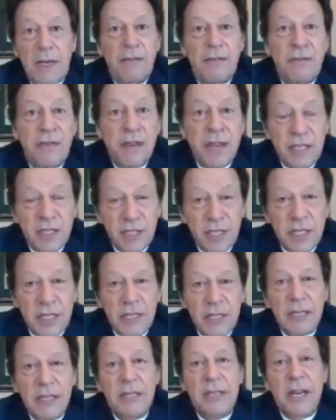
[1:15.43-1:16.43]

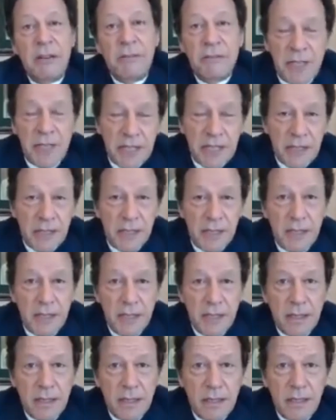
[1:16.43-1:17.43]
affection, reverence
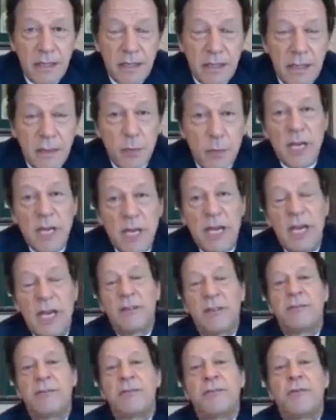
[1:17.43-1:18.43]
we
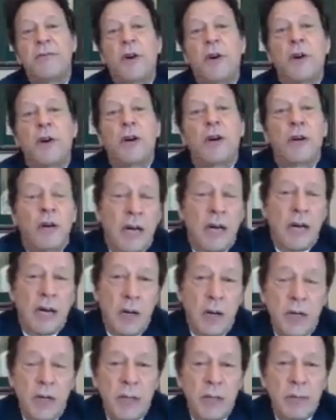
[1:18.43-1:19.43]
have for
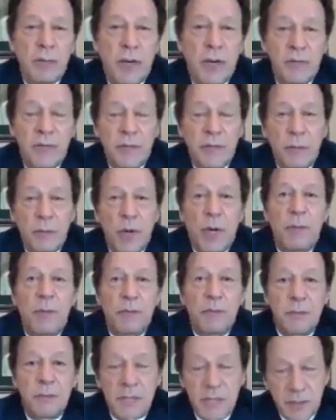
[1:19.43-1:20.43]
our Holy Prophet
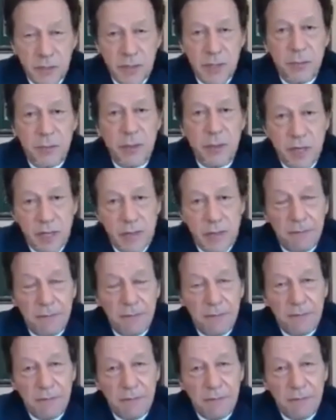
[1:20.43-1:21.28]
Muhammad, peace be upon him.